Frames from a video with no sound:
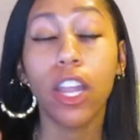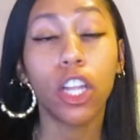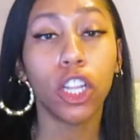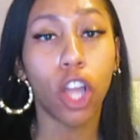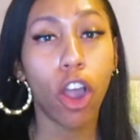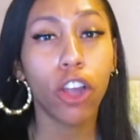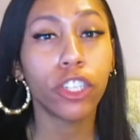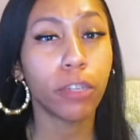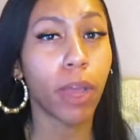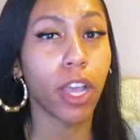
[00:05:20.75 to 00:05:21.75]
a large
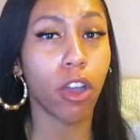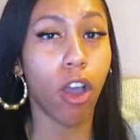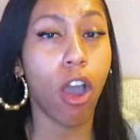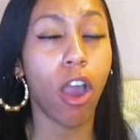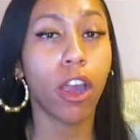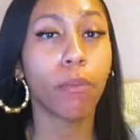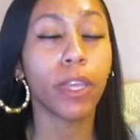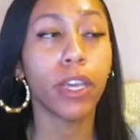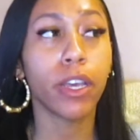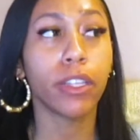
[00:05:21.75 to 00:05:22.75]
in my car
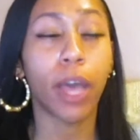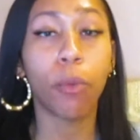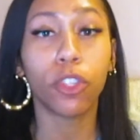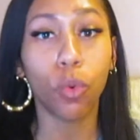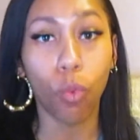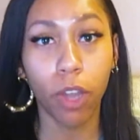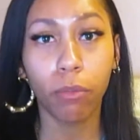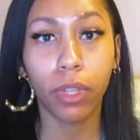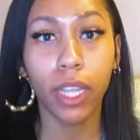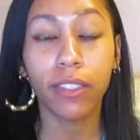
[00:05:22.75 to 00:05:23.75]
because I went to one
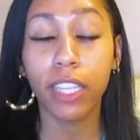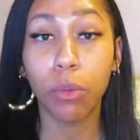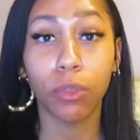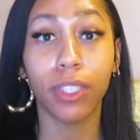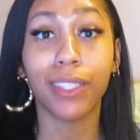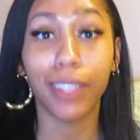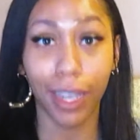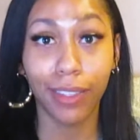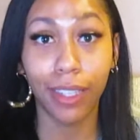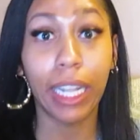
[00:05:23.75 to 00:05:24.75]
place and it was
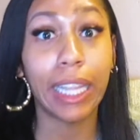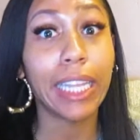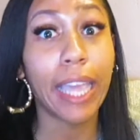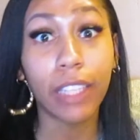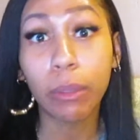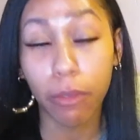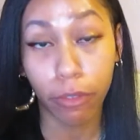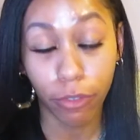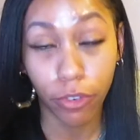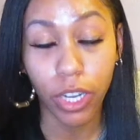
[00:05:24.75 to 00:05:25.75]
disgusting. The lady gave it to me for
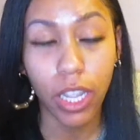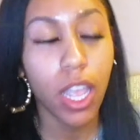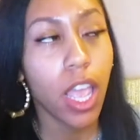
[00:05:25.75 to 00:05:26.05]
free.